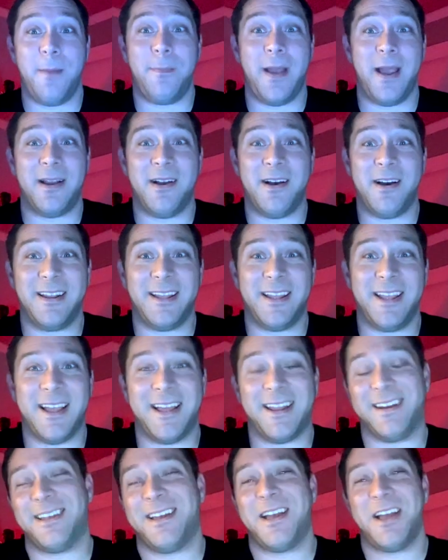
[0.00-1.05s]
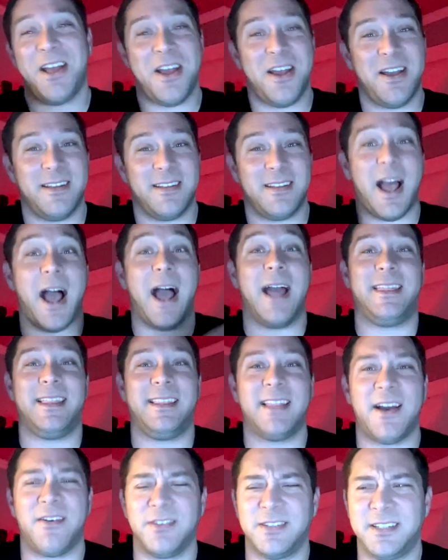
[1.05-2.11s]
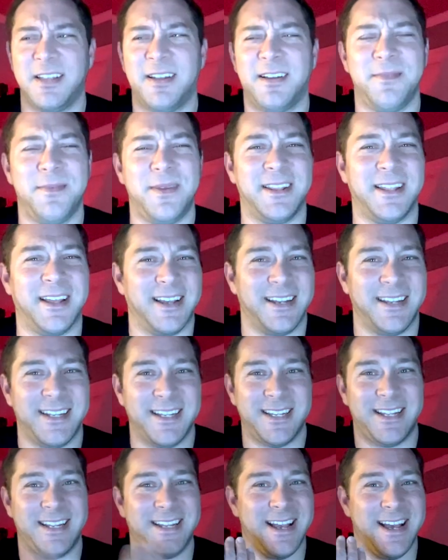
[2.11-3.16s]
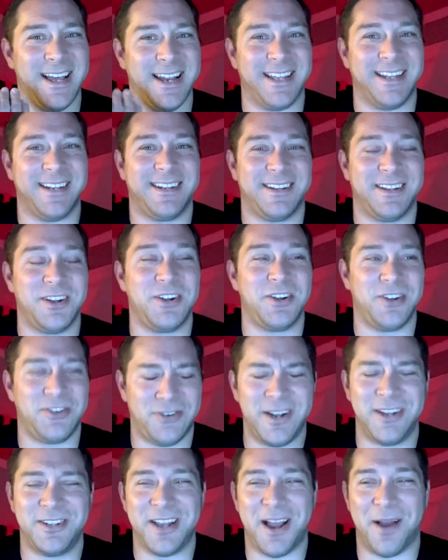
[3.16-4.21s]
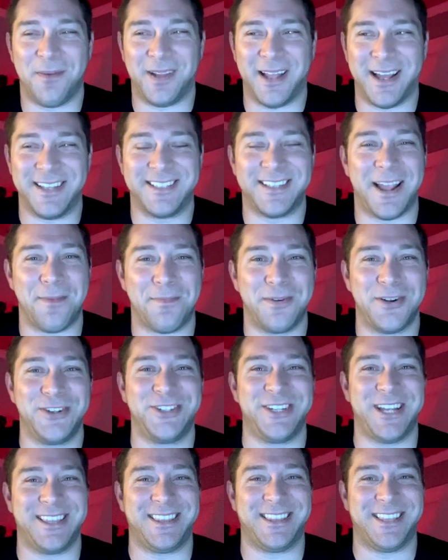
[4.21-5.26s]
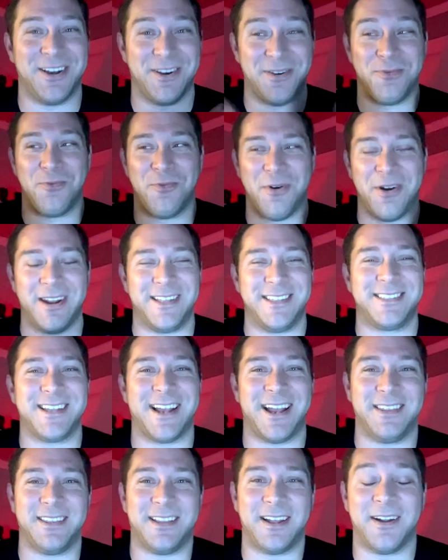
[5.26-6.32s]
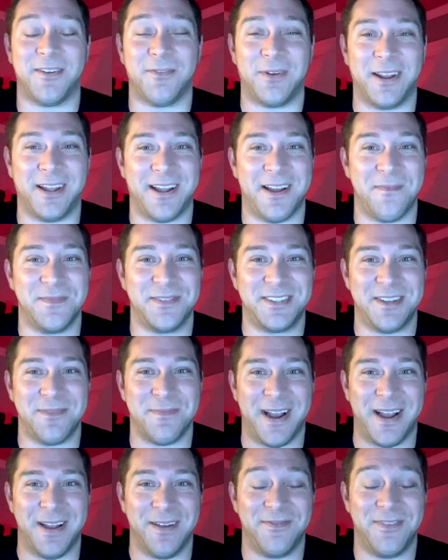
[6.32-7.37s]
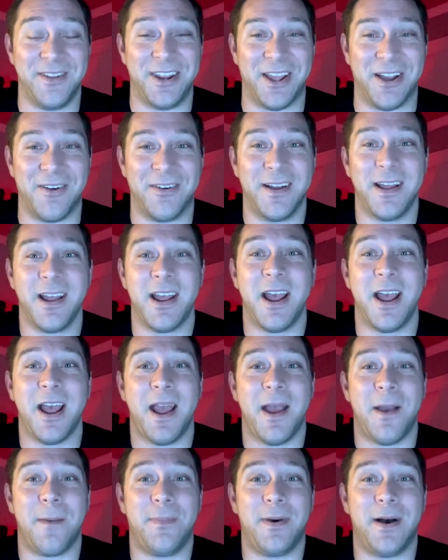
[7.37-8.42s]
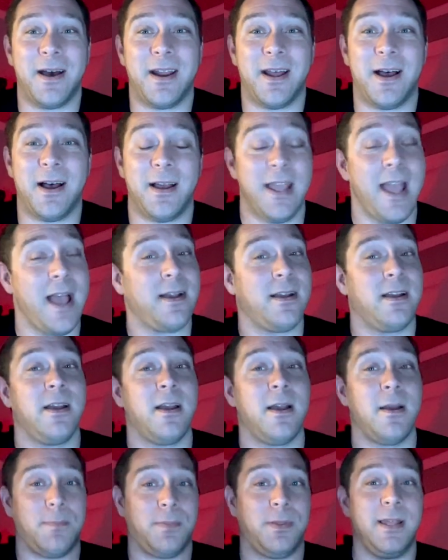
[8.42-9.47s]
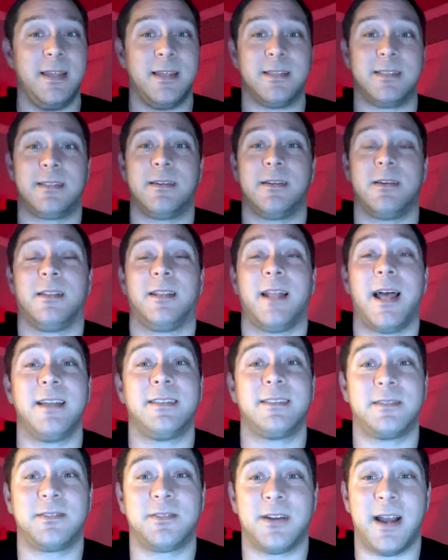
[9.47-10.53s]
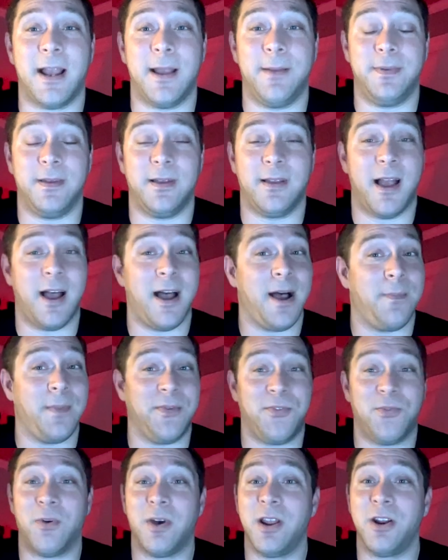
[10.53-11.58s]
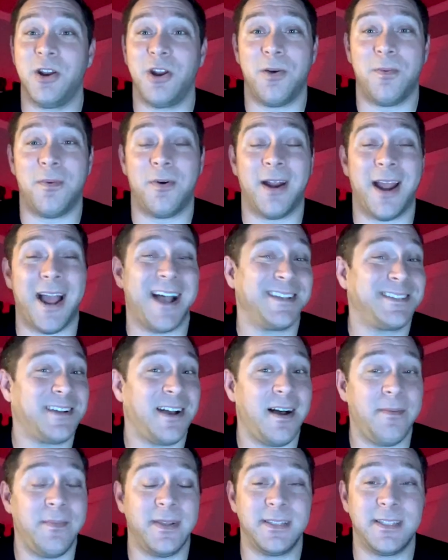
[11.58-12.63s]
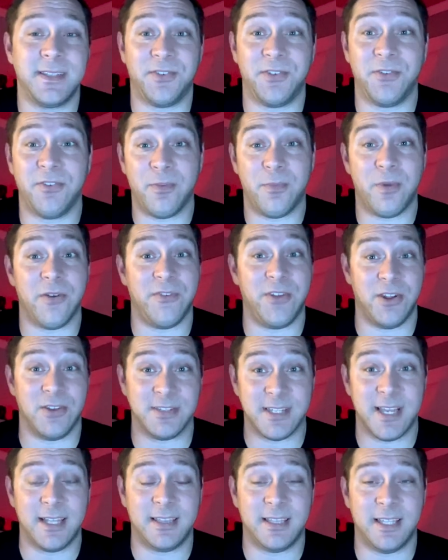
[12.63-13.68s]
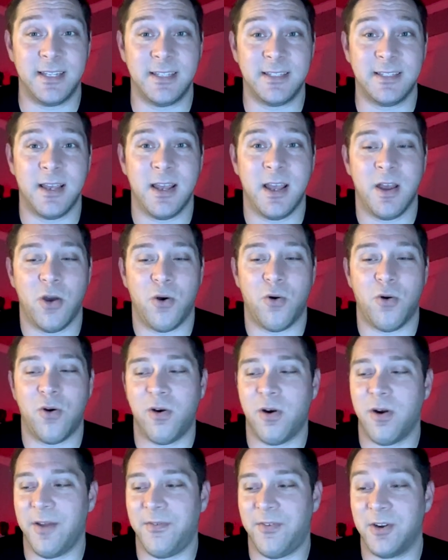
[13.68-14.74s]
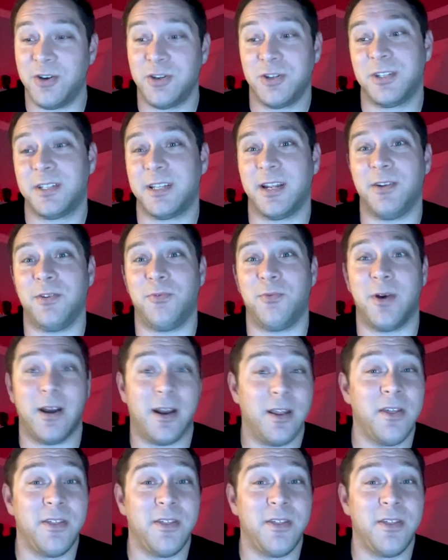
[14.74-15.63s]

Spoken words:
back on again. I think that was telling me to cut it. Great job, lights. I appreciate the warning sign there when it comes to my video. But yeah, please like, subscribe. If you want to know more, ask comments if you want more videos like this, or if you're interested in what other